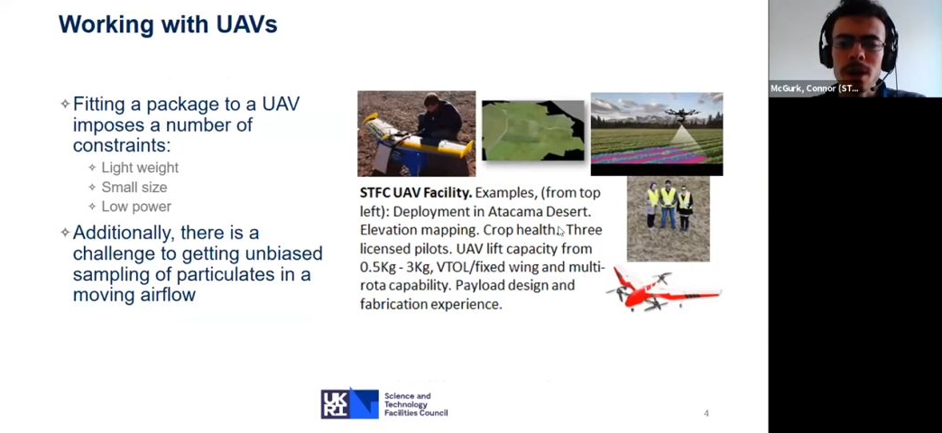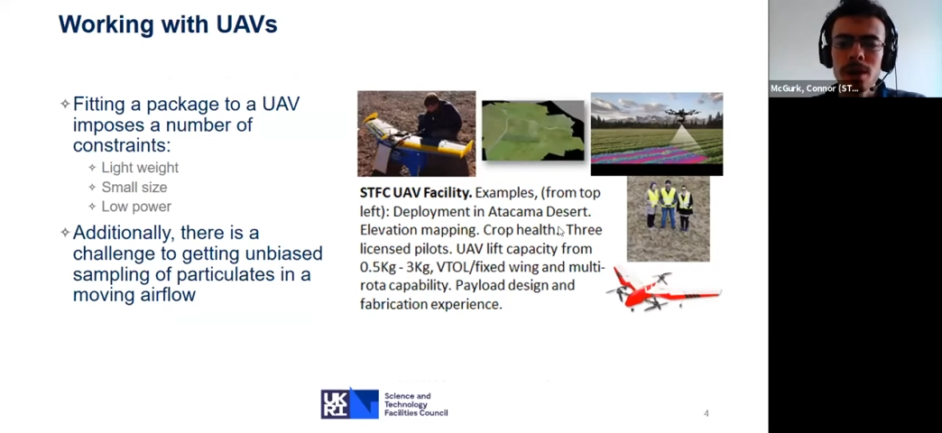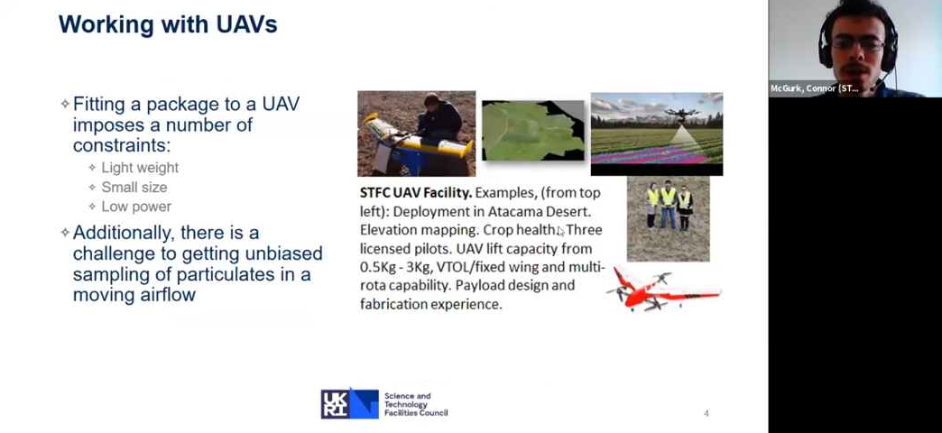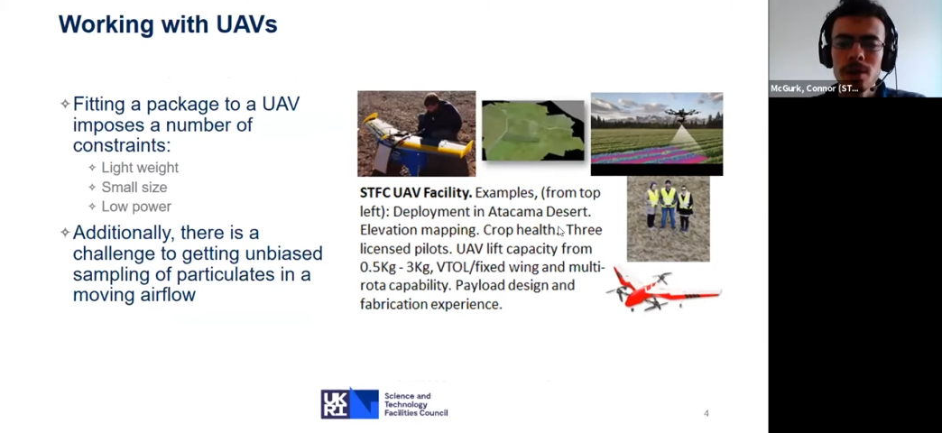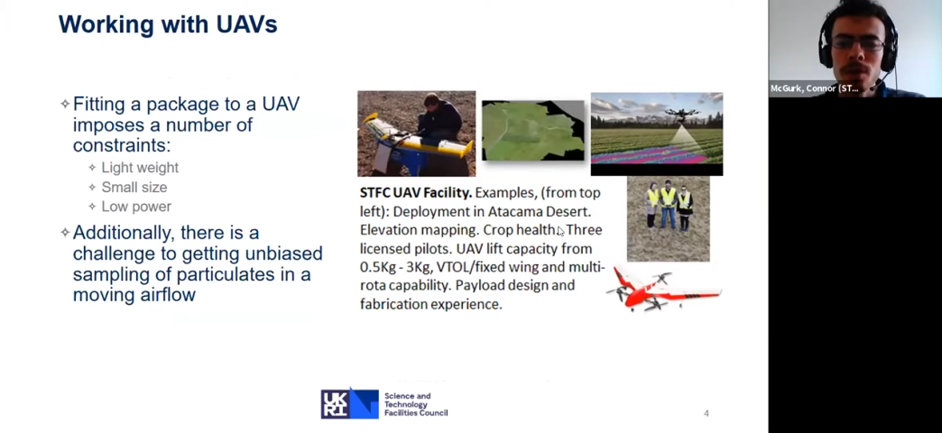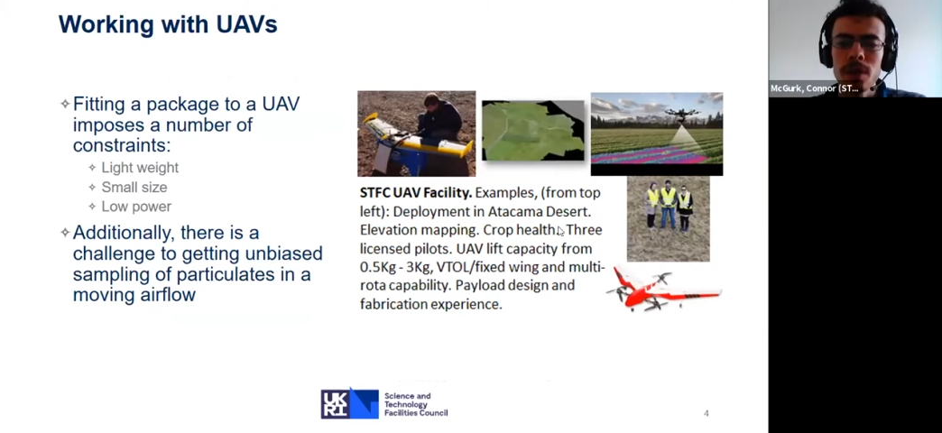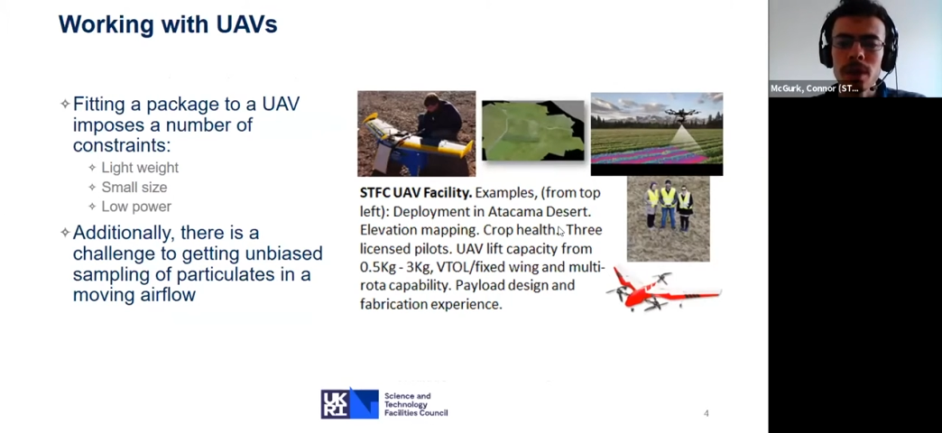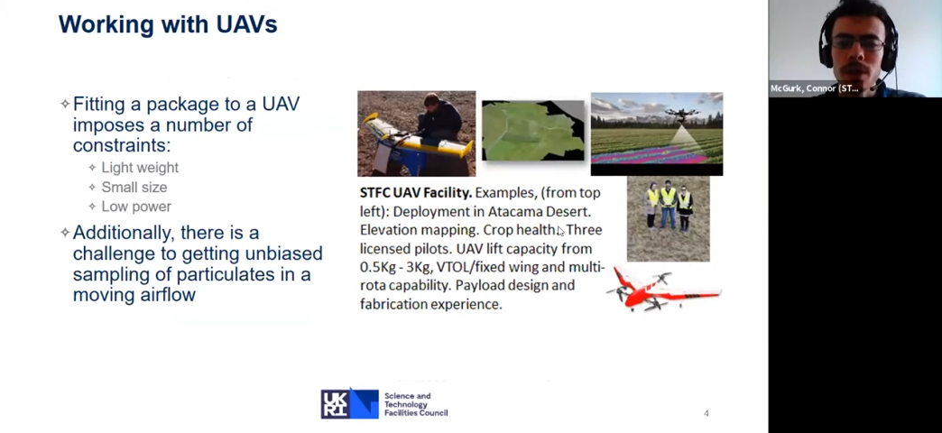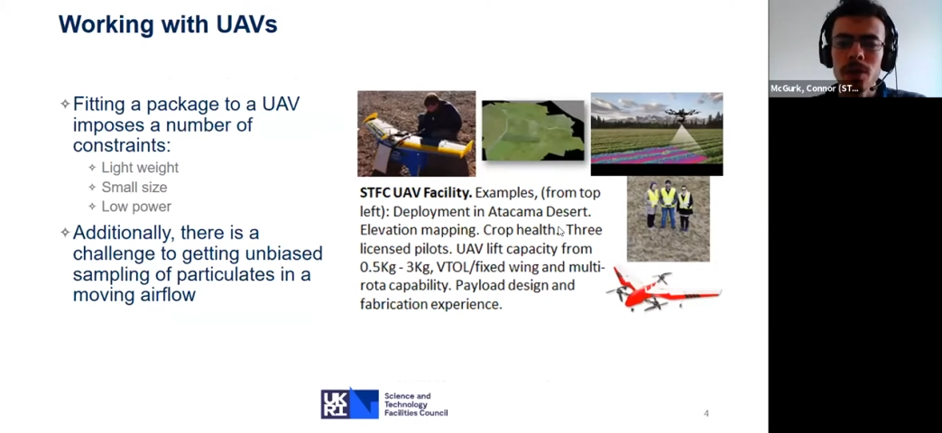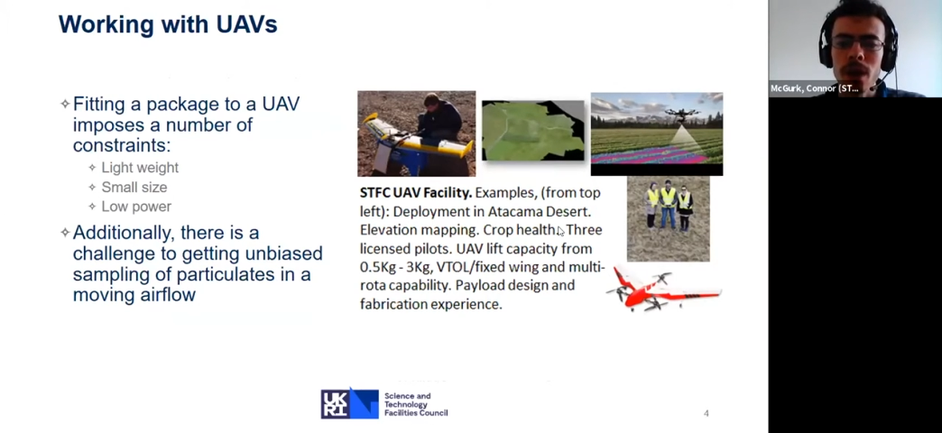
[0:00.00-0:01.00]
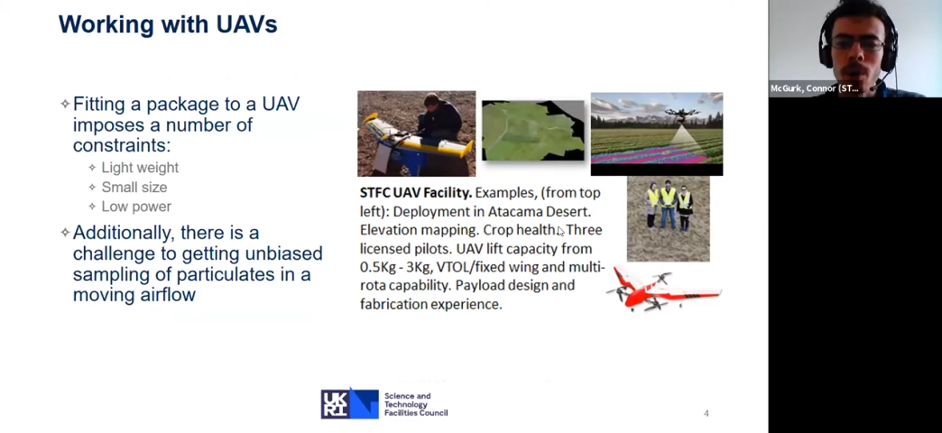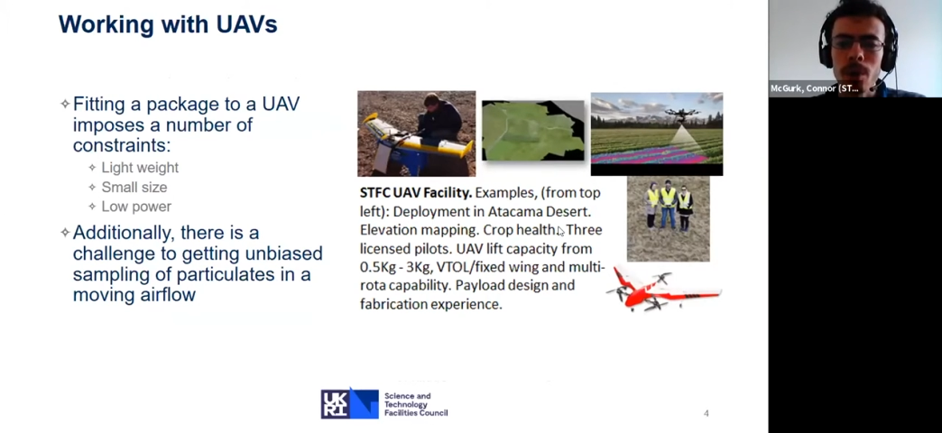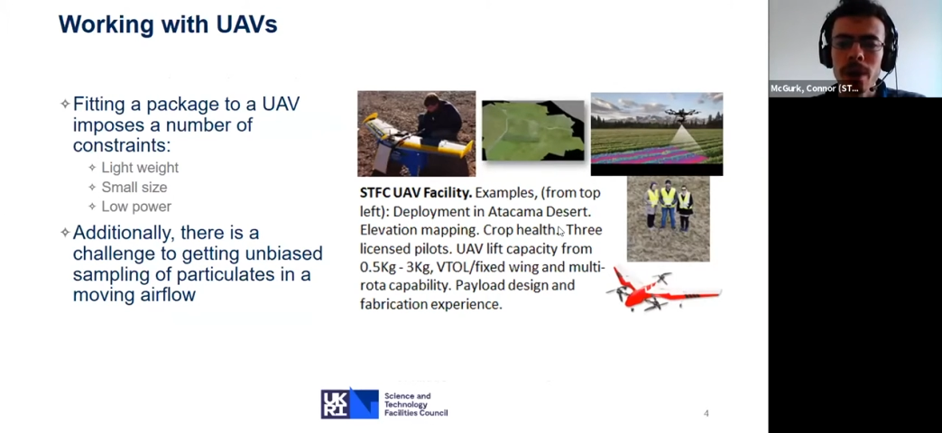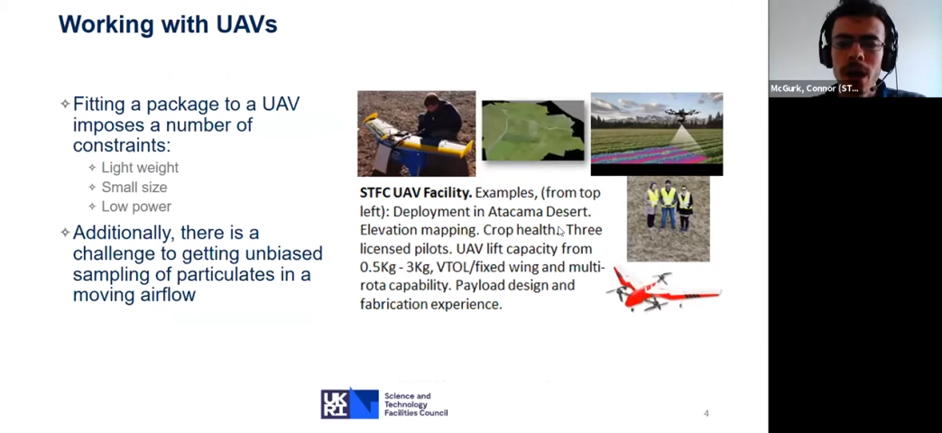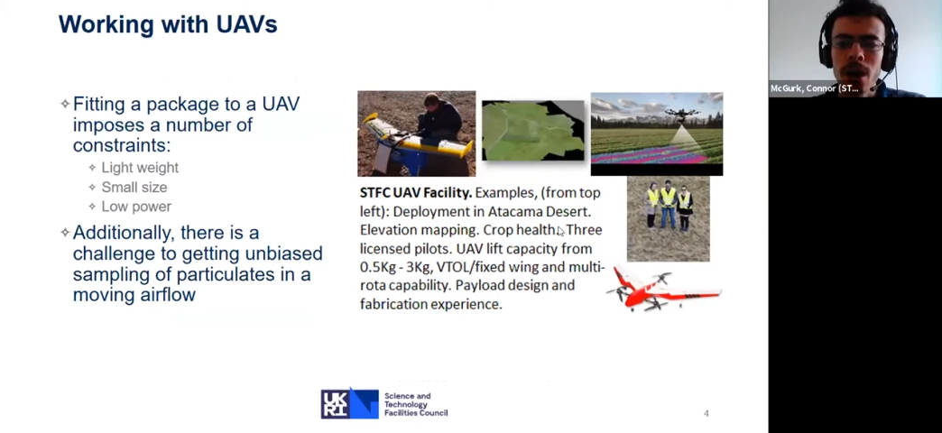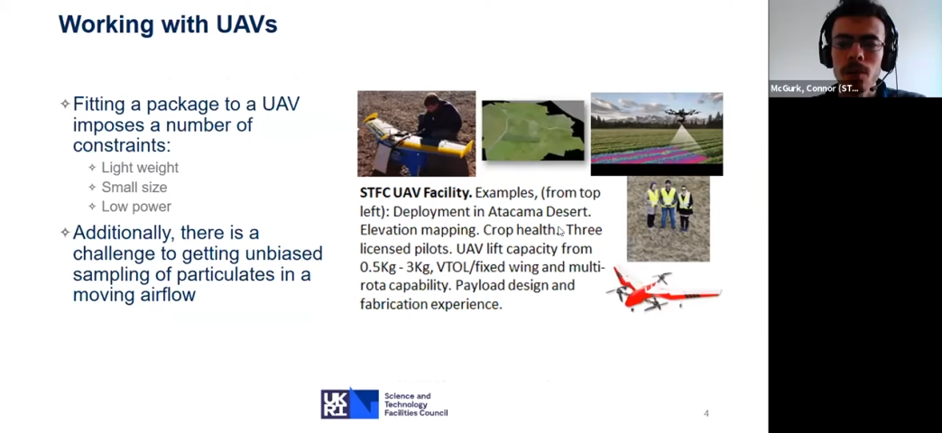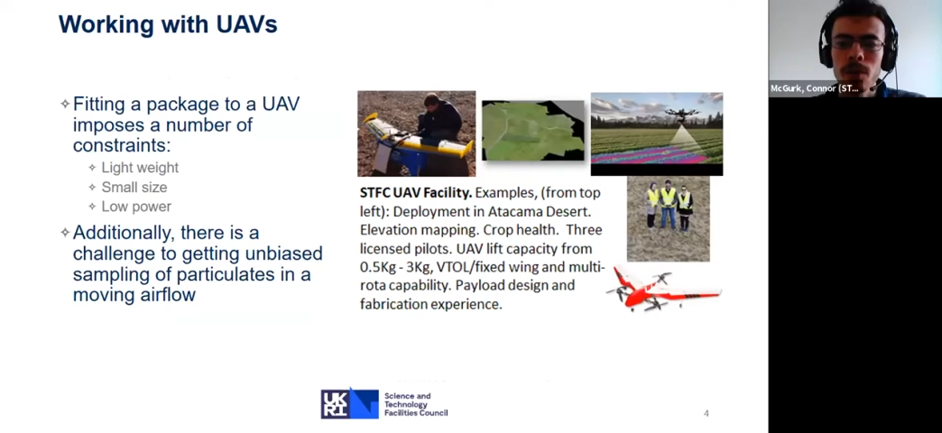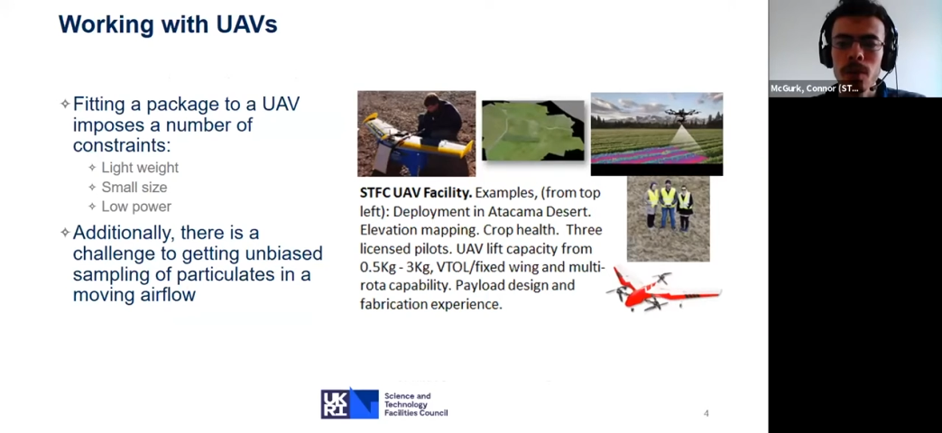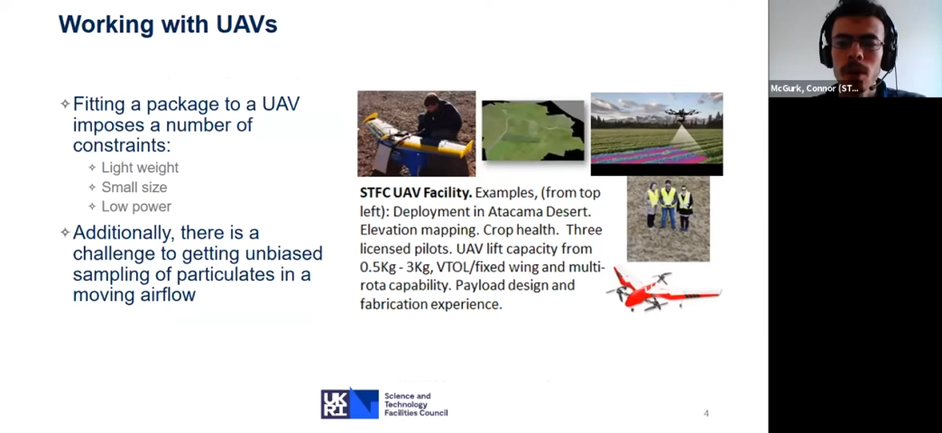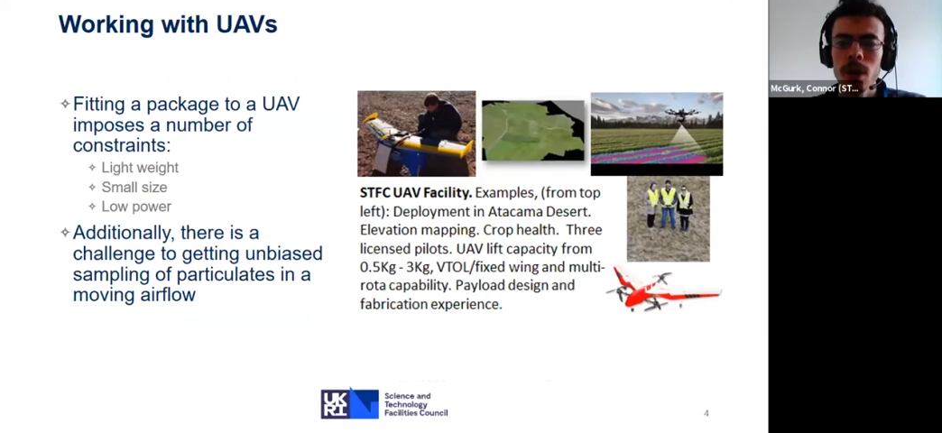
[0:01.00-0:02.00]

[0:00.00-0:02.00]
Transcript: is something that we have